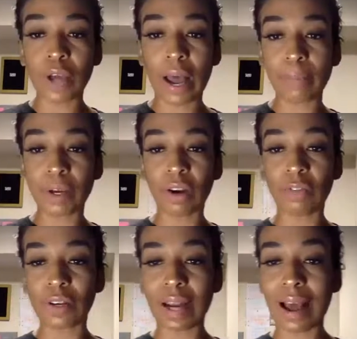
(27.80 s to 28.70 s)
I'm so happy and
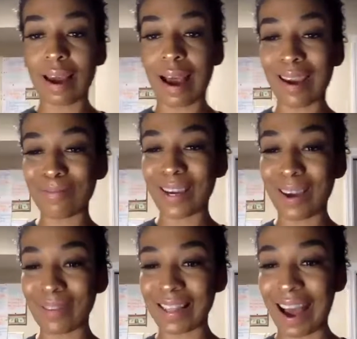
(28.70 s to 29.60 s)
grateful now that I am
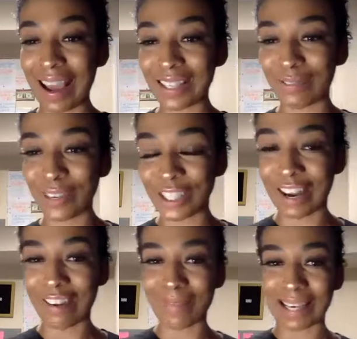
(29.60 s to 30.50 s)
becoming the highest version
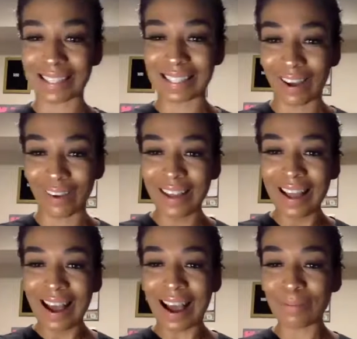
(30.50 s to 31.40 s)
of myself.
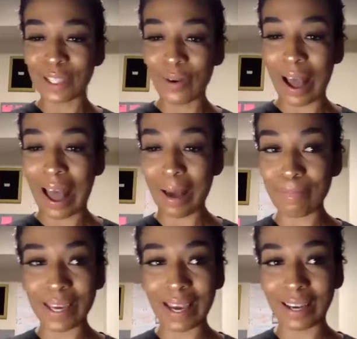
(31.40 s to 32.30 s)
I'm so
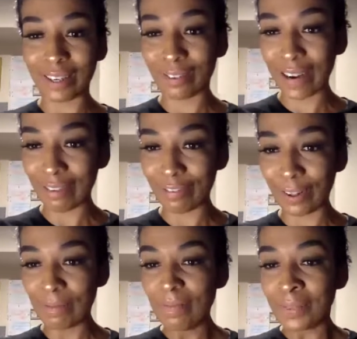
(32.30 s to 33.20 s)
happy and
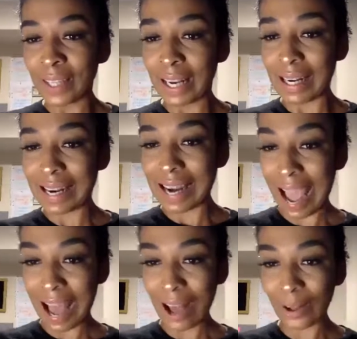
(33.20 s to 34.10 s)
grateful
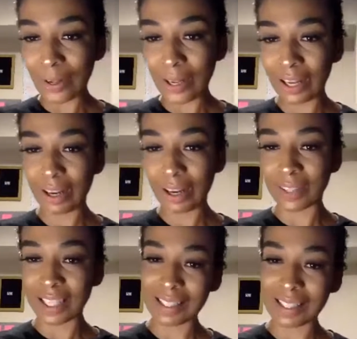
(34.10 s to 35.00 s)
now.
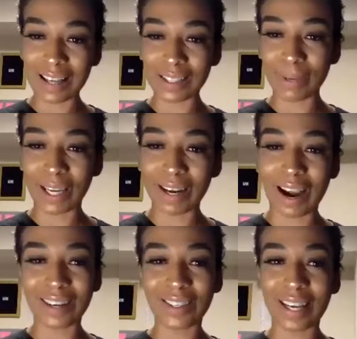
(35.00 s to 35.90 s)
Oh, this is awesome looking
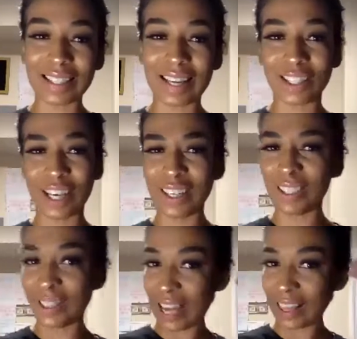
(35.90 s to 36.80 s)
audio. Yes, Andre,
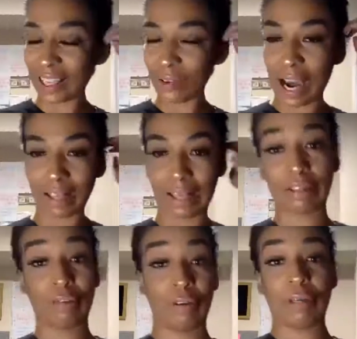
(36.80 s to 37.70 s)
I think you got it like
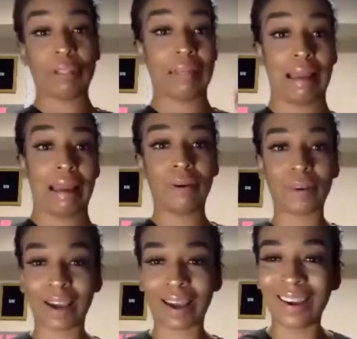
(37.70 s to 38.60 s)
the first day,
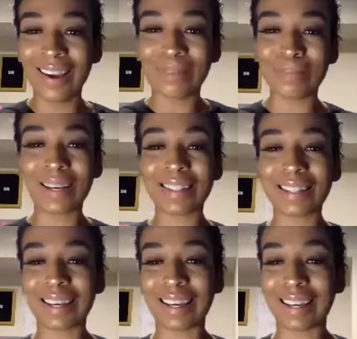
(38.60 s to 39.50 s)
okay? Plugged
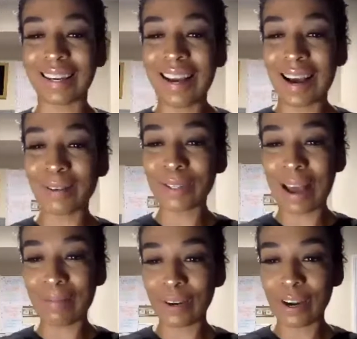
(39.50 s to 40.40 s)
in. I'm so
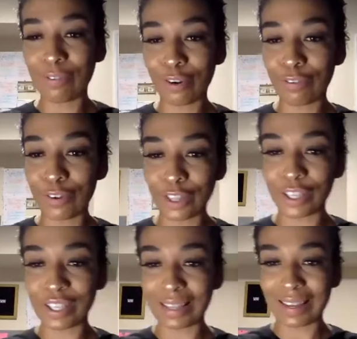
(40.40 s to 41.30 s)
happy and grateful for the
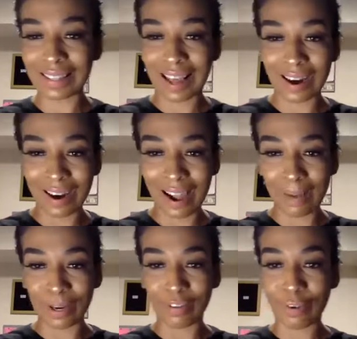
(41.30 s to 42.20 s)
good things that are
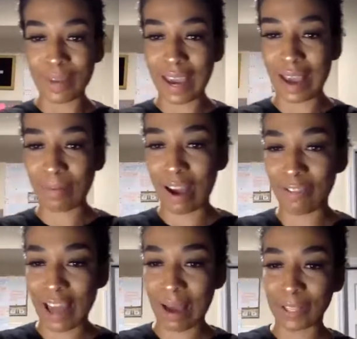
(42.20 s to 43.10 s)
happening for me and my
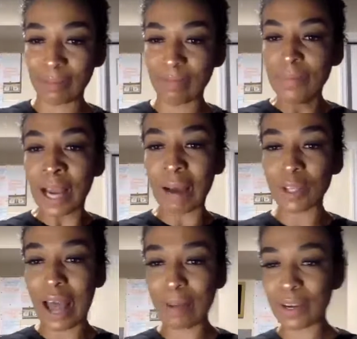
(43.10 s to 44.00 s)
family. I'm
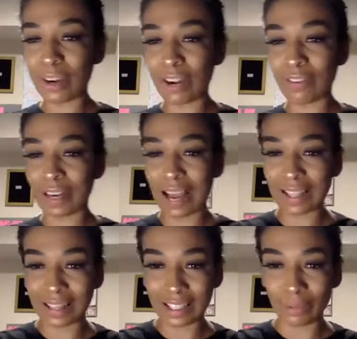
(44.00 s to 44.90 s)
so happy and grateful now
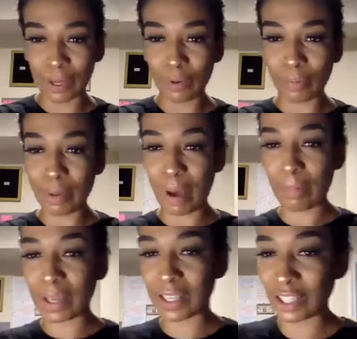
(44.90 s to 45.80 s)
that this week will be my
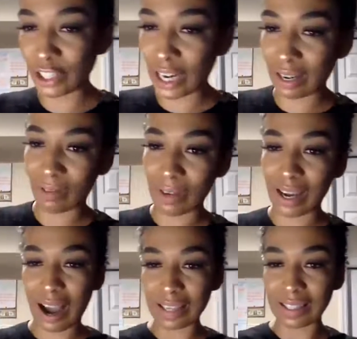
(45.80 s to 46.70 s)
biggest trading week.
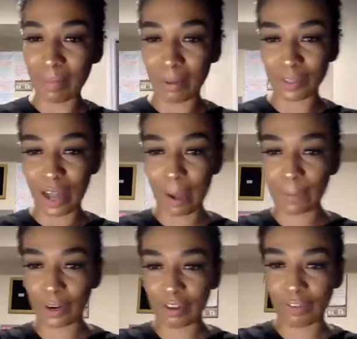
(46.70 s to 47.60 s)
Awesome. I'm so
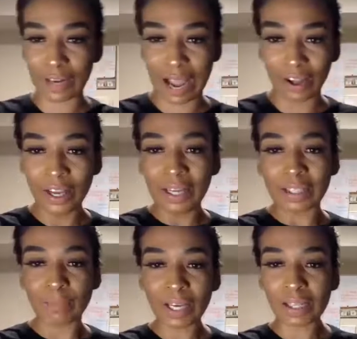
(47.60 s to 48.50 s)
happy and grateful now
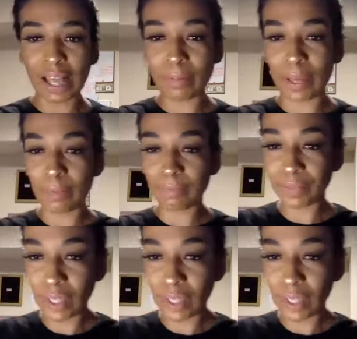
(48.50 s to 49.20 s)
to be in alignment,